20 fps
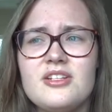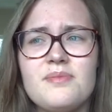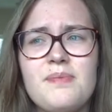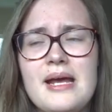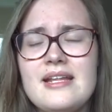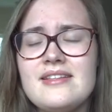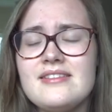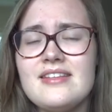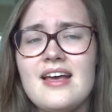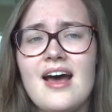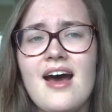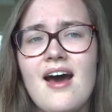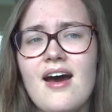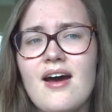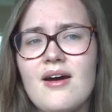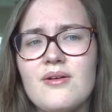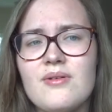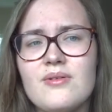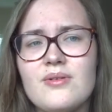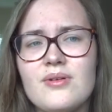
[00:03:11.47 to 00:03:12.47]
depends
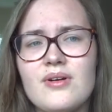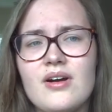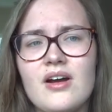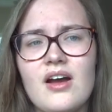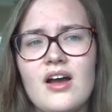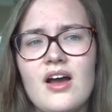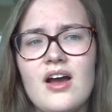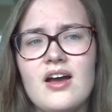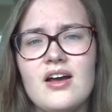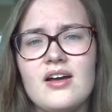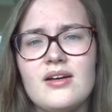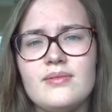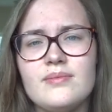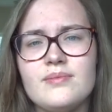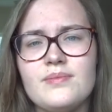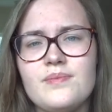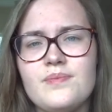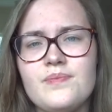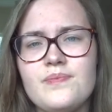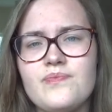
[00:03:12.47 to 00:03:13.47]
how
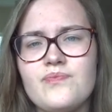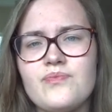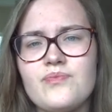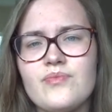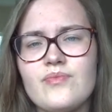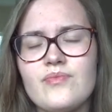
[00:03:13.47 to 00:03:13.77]
long